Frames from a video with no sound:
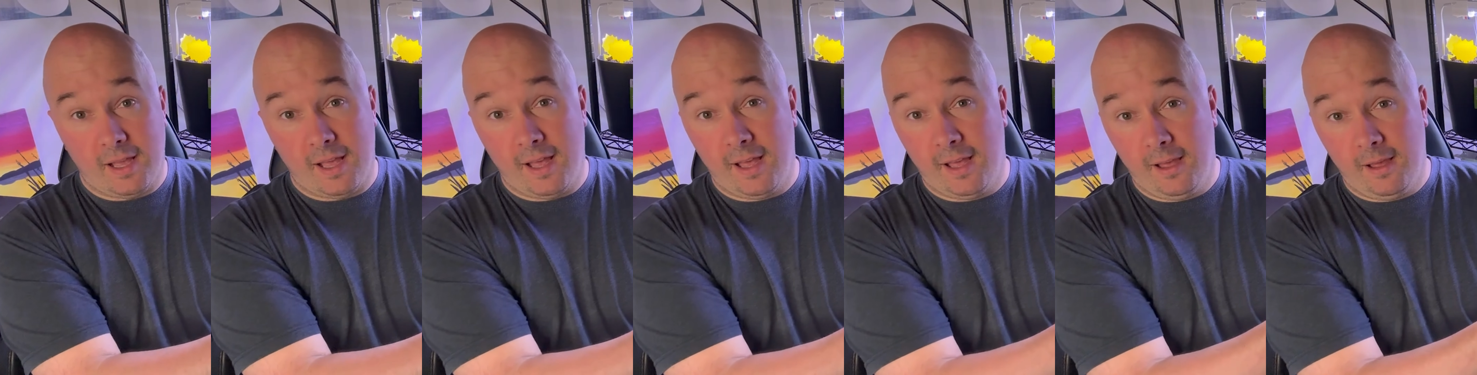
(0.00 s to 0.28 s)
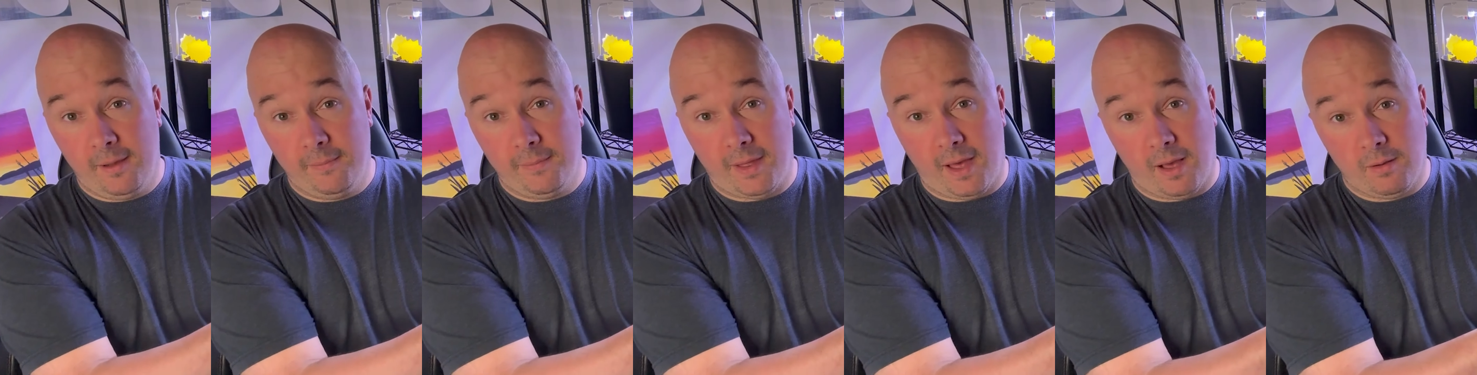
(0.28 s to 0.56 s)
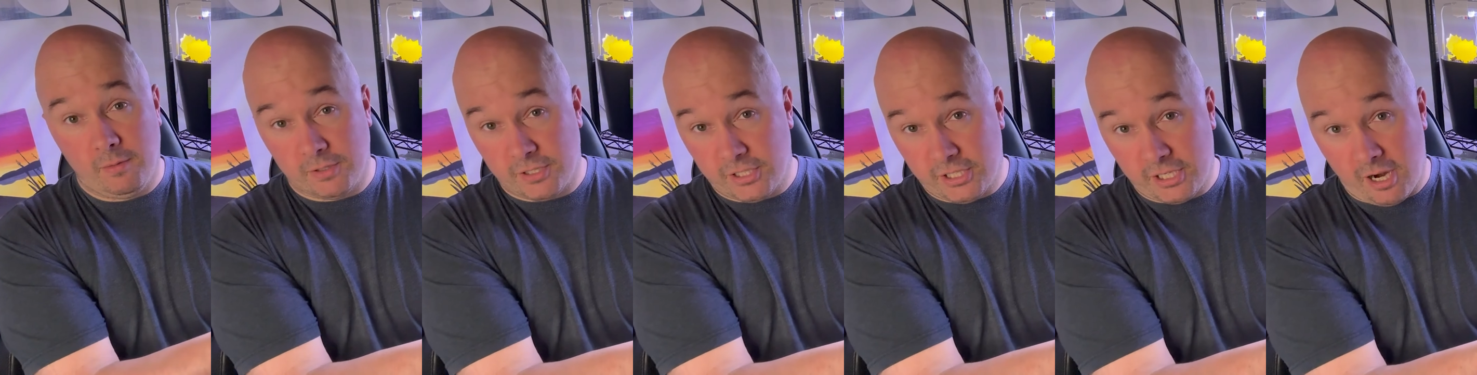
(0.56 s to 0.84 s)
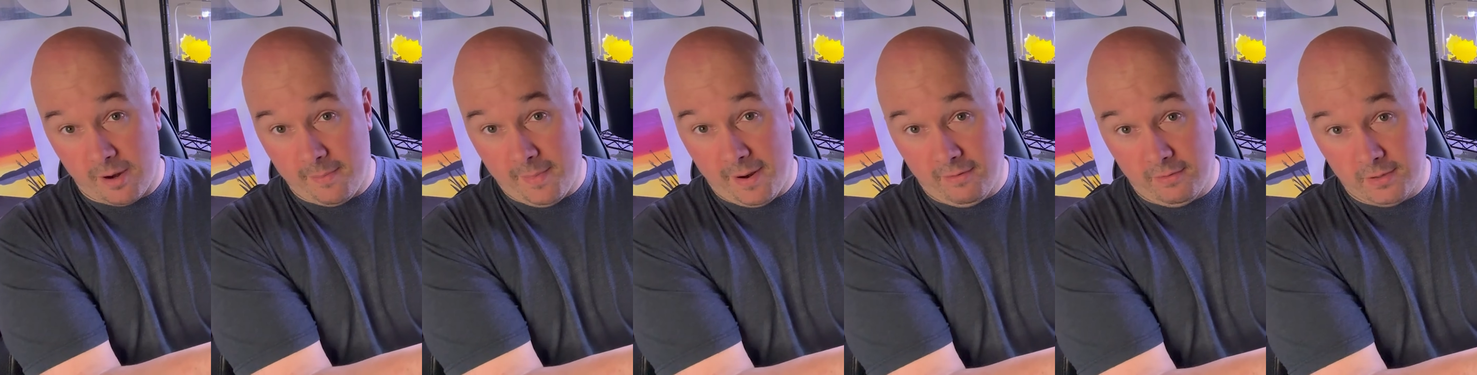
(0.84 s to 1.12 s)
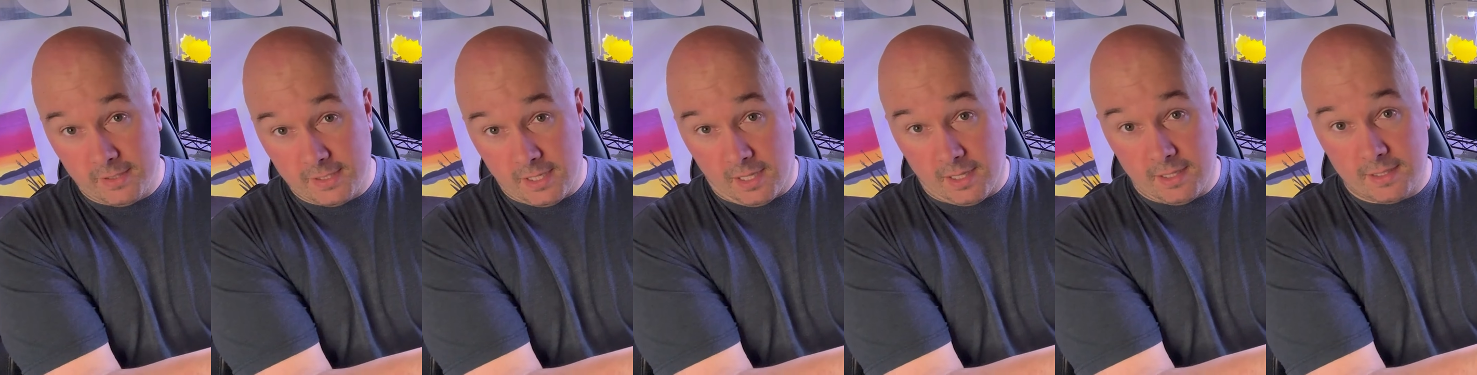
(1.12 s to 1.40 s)
I will share my
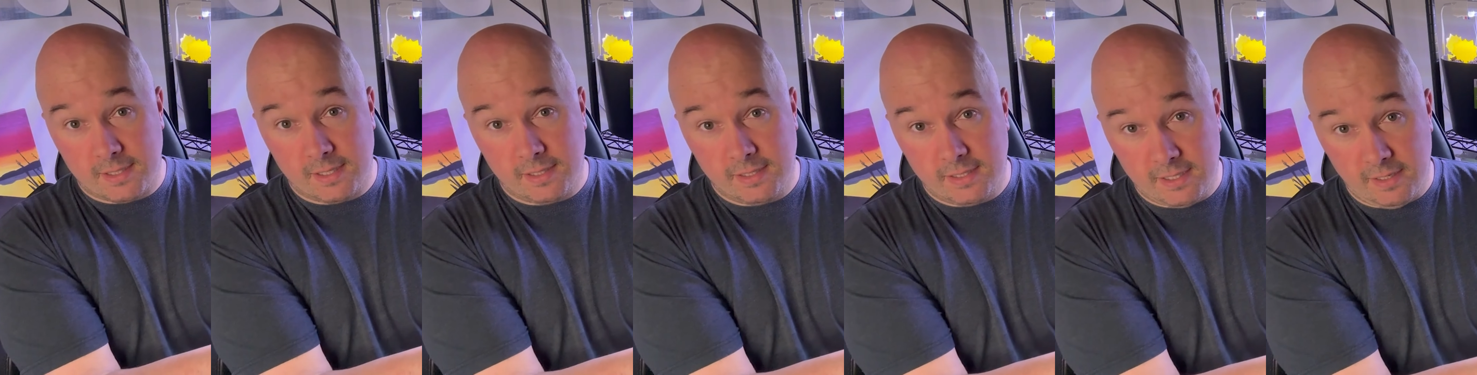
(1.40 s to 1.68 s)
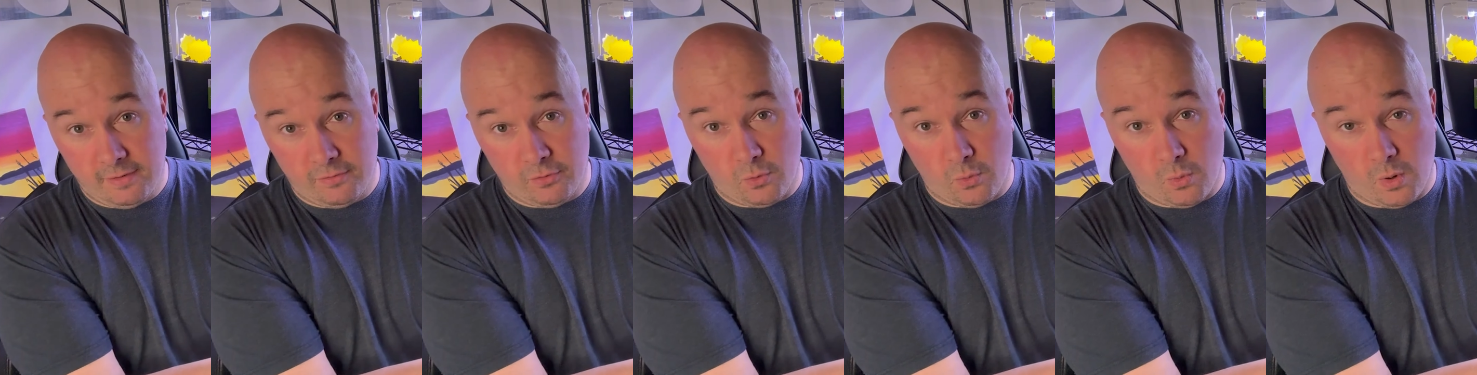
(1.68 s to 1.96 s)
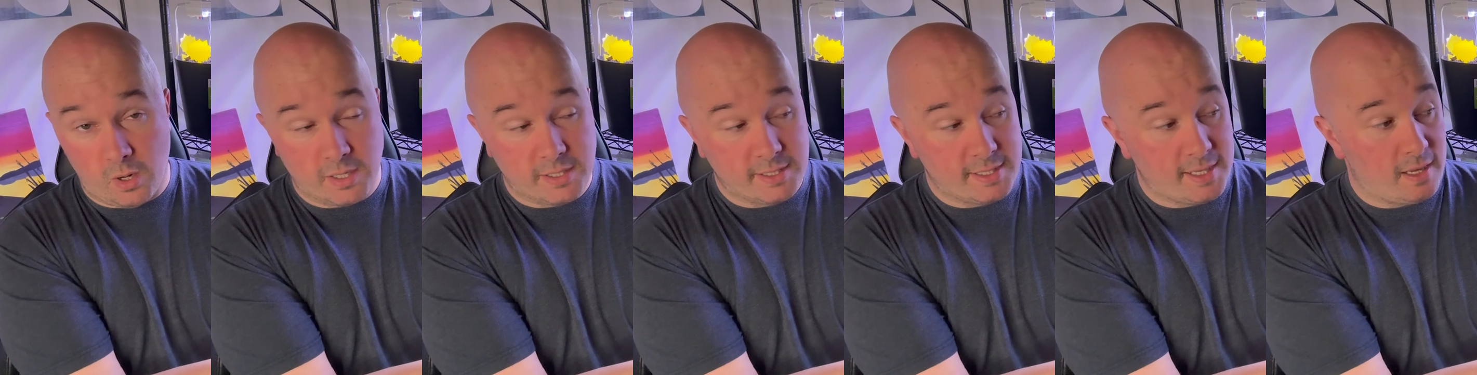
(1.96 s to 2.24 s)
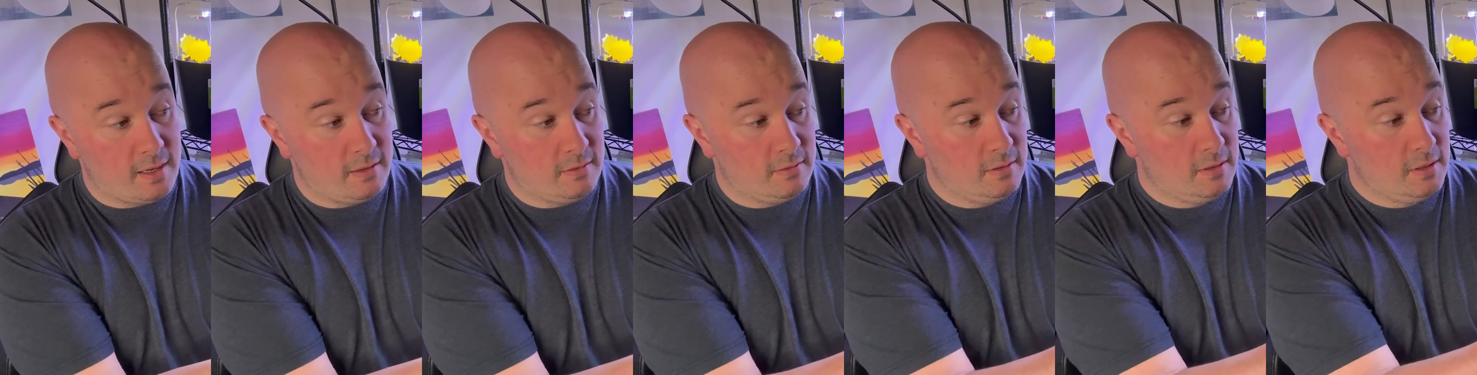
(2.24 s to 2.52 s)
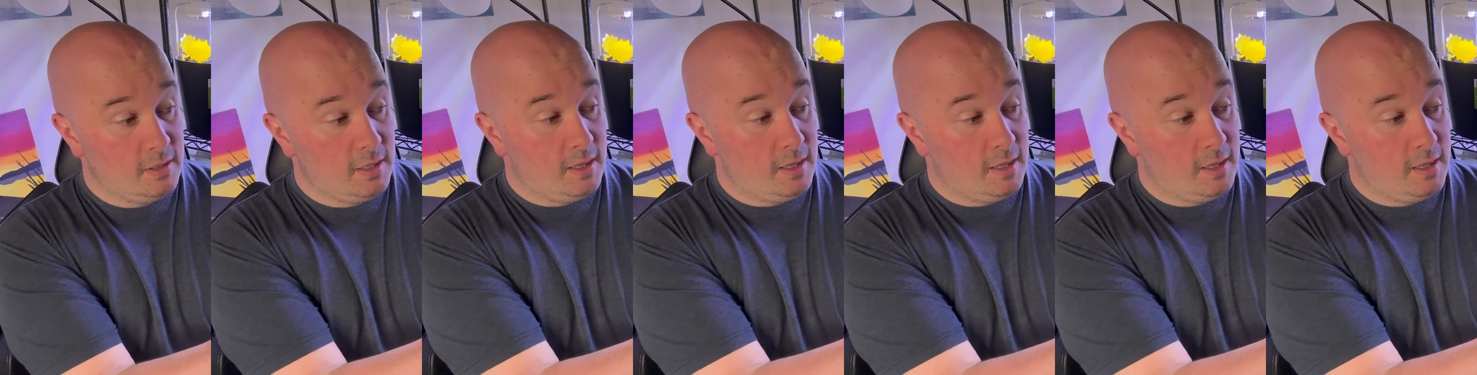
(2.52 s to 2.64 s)
results and see if it works out.